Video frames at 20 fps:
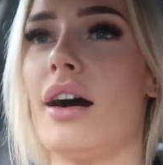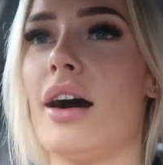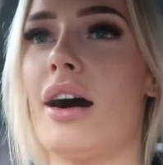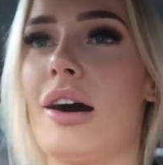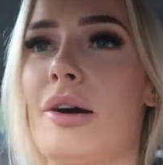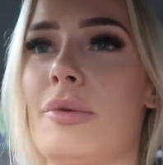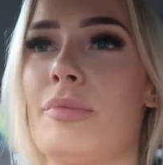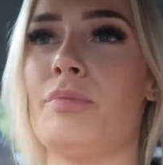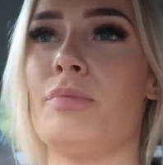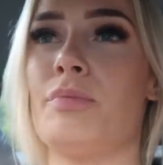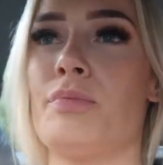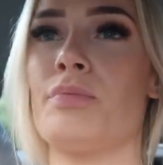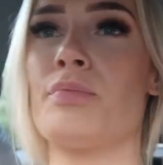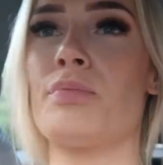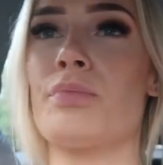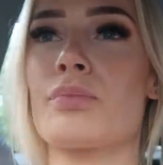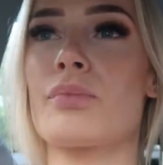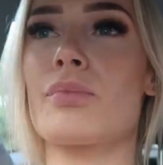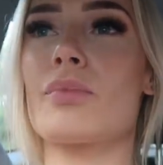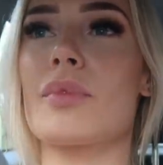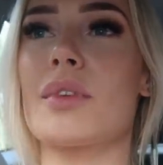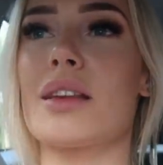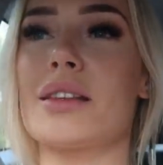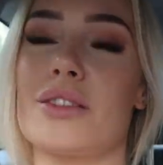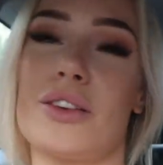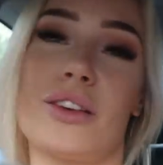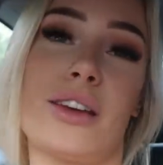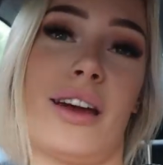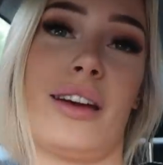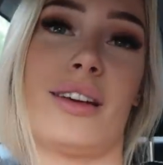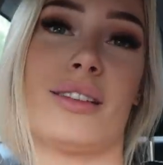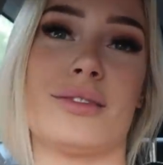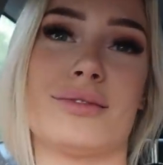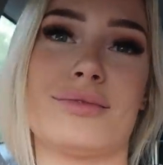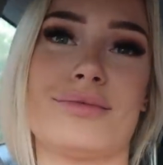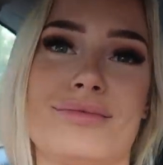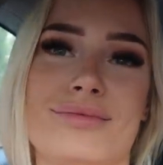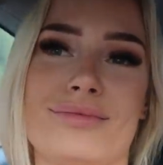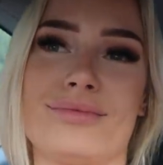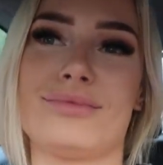Um, so yeah,
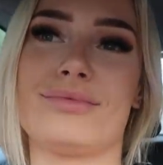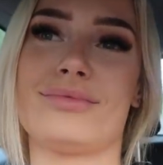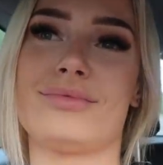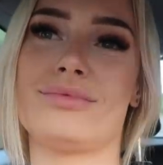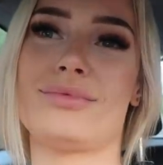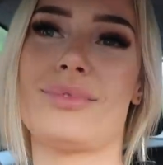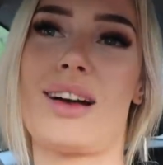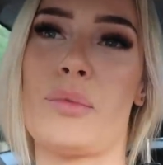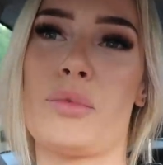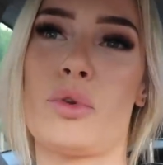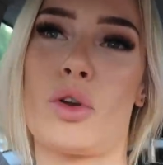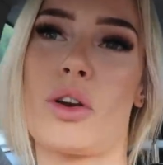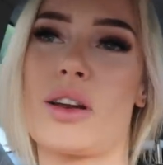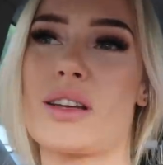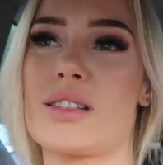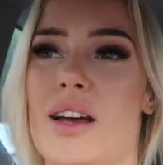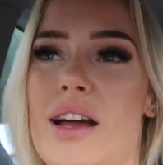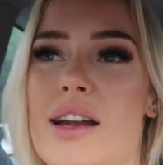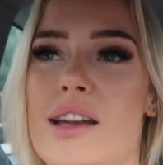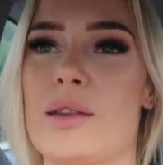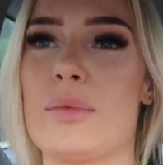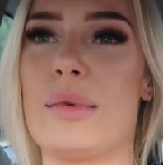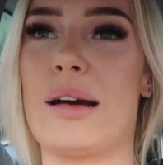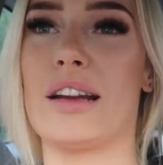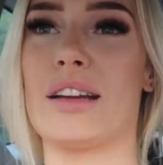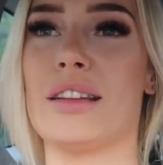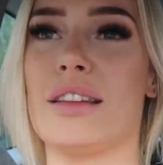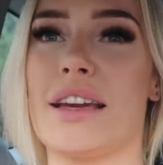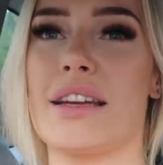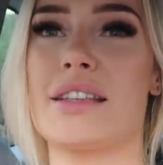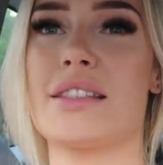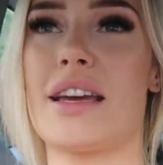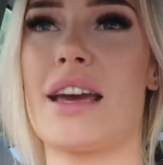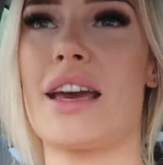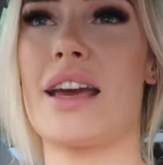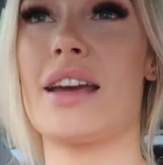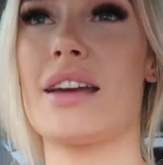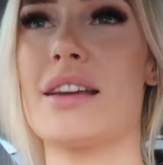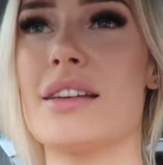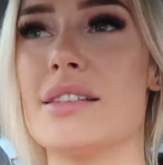I'm not excited about it. Leg
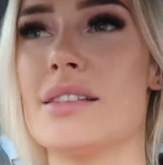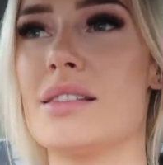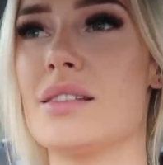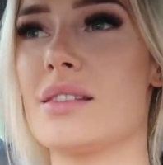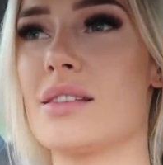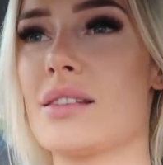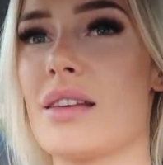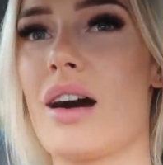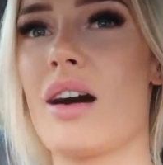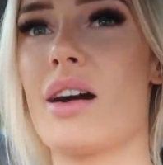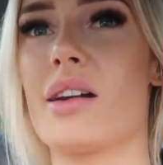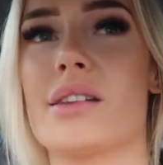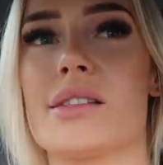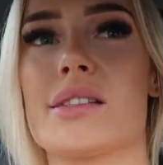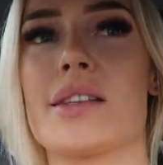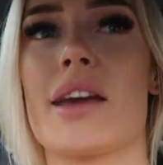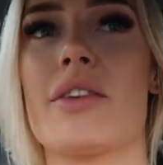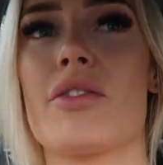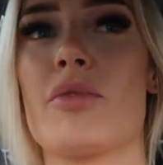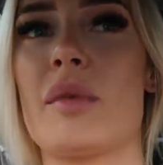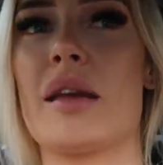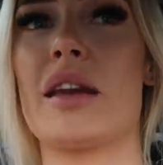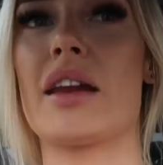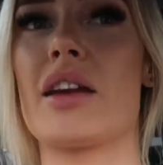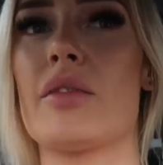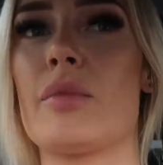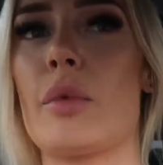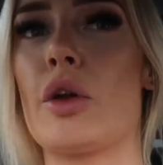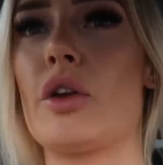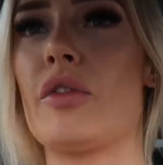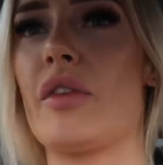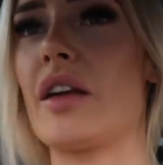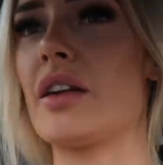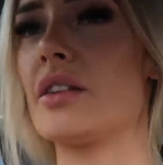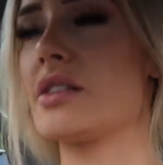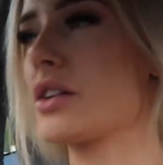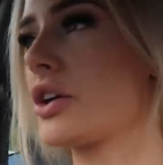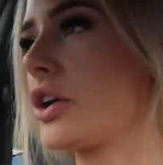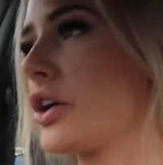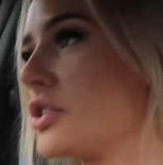day is the hardest day for me to get
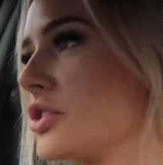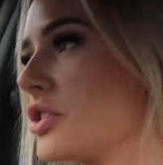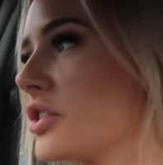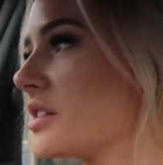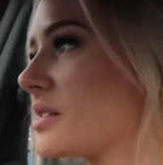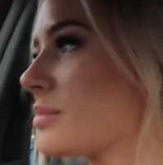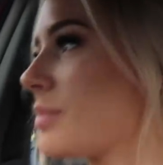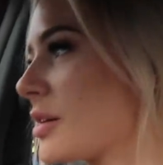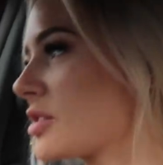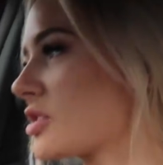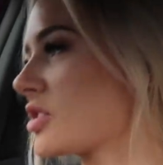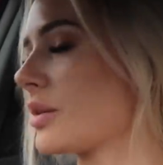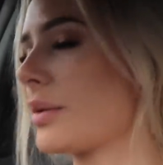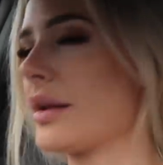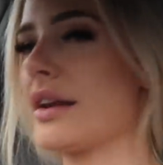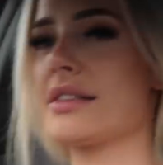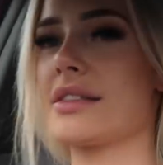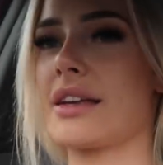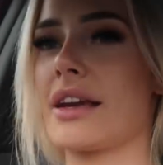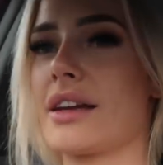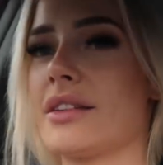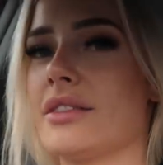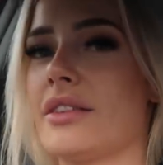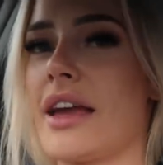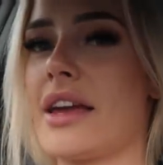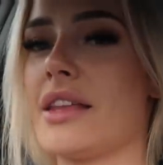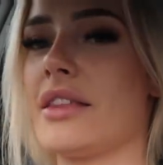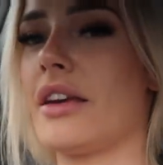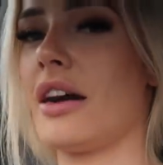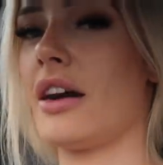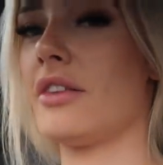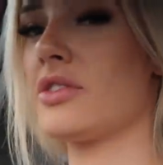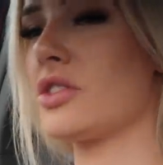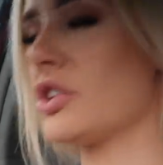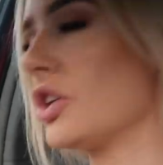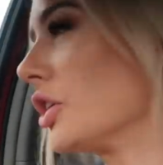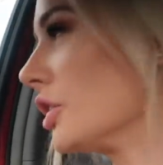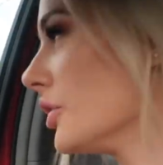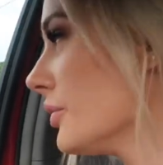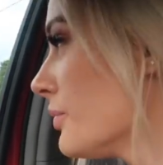motivated to go to, especially when it's like late in the
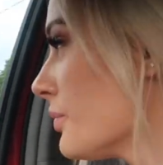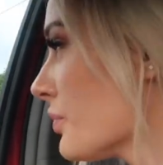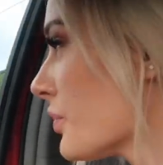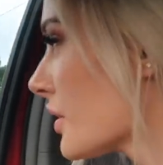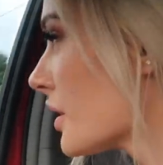afternoon.